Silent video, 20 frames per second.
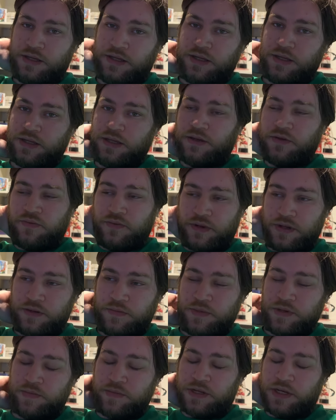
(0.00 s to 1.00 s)
Hello,
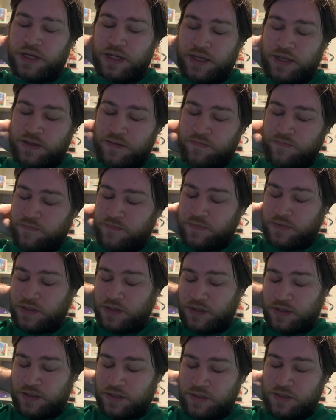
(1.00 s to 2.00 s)
welcome to Monday.
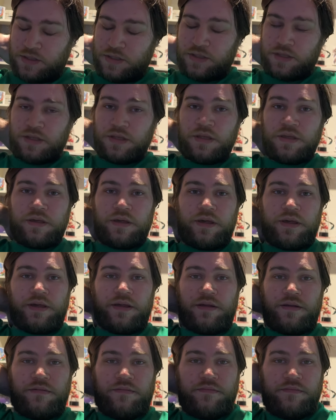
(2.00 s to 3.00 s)

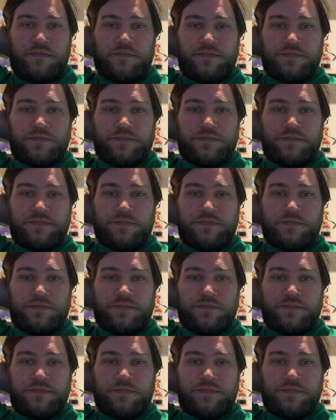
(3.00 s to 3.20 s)
Um,